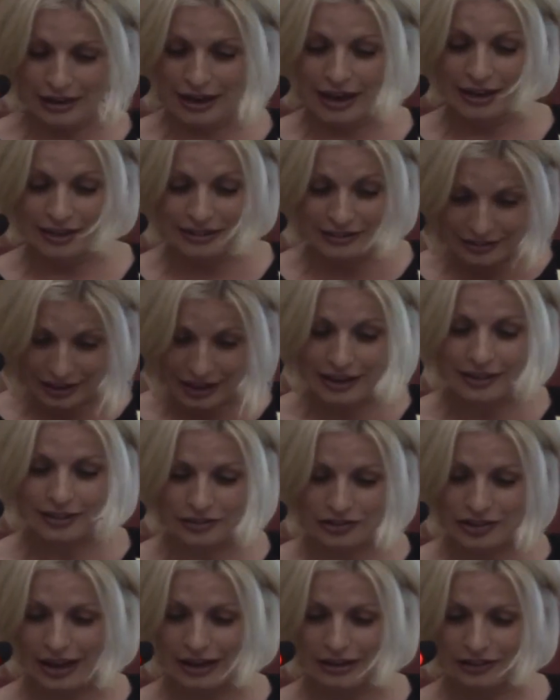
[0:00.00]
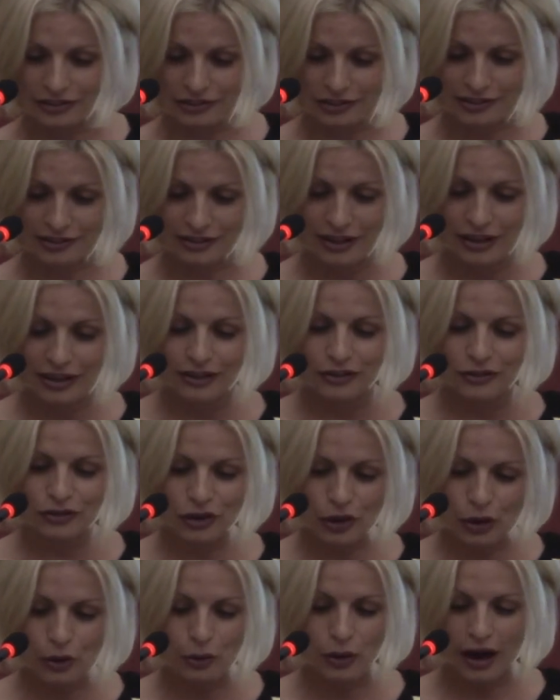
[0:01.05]
and take the challenges.
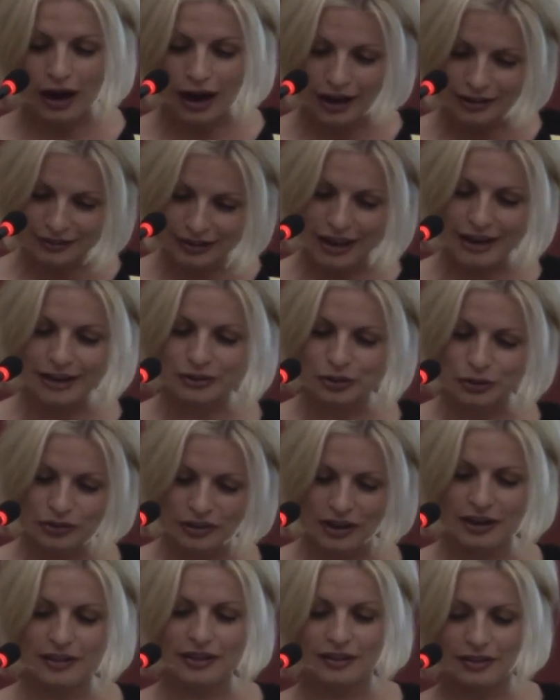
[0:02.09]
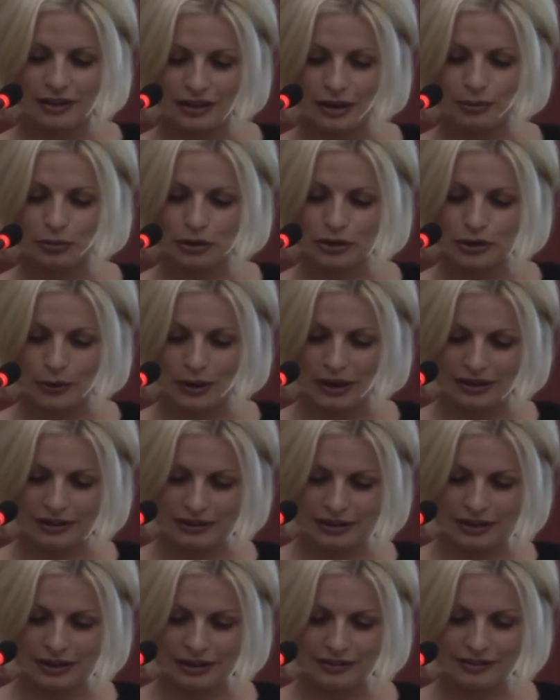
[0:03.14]
So I'd like to say that the
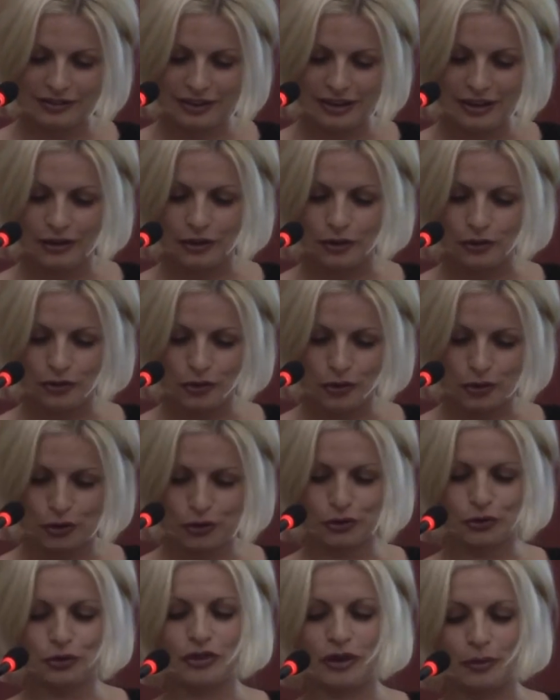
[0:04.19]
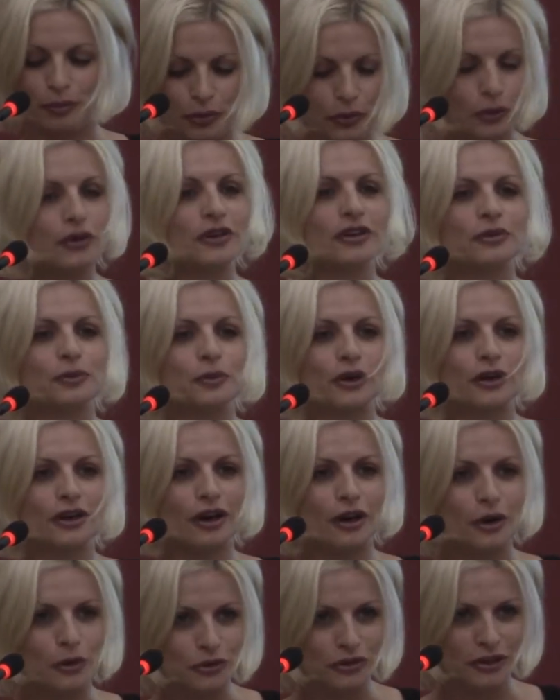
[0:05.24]
AWL is here, of course, to support and work
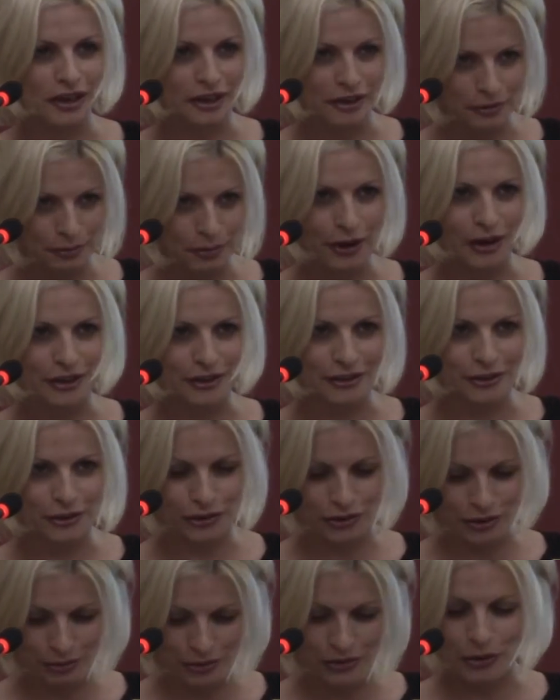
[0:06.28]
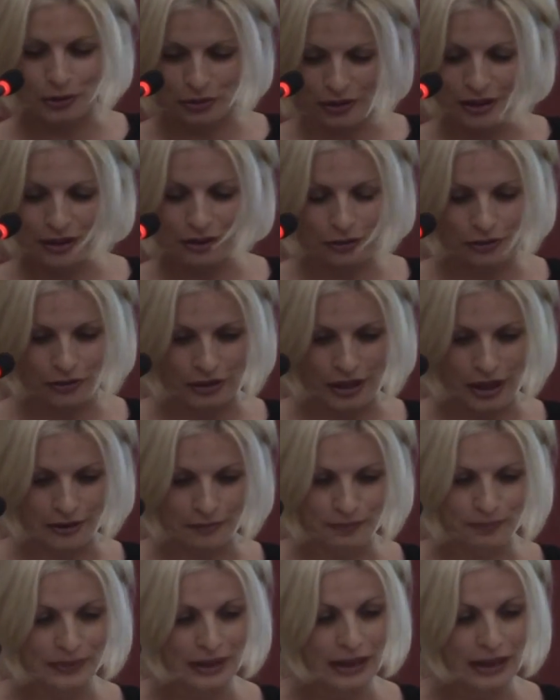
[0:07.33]
closely and in partnership. So thank you for that.